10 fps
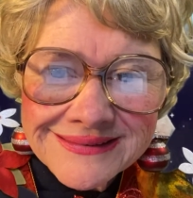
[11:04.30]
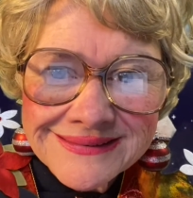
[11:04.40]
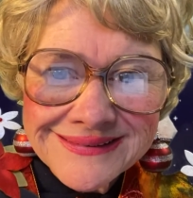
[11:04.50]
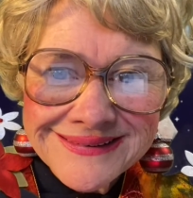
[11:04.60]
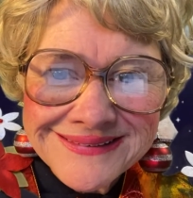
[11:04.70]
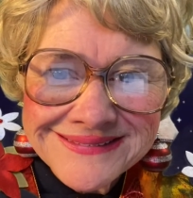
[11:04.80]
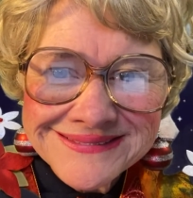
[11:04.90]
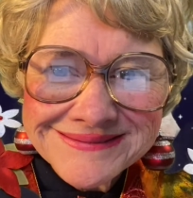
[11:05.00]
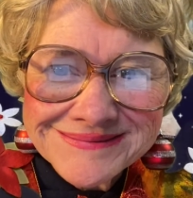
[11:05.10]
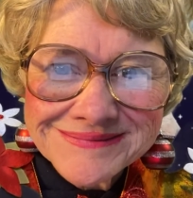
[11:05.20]

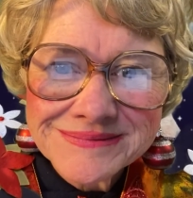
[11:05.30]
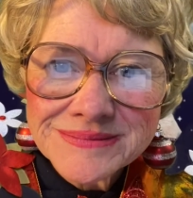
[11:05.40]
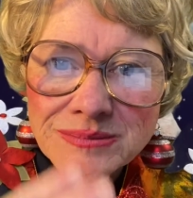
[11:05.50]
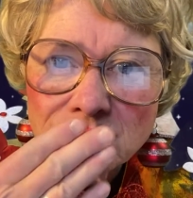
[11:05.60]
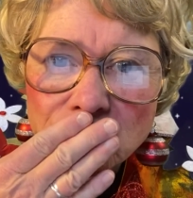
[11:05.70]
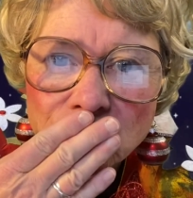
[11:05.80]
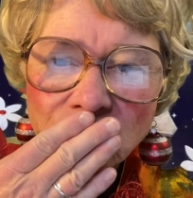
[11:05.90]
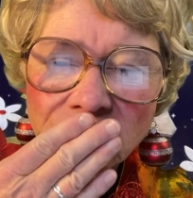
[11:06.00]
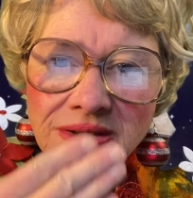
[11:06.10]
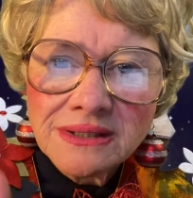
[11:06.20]

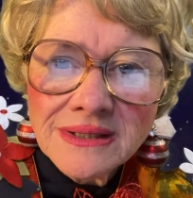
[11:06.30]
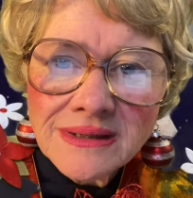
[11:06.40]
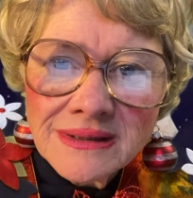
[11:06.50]
Nothing is said.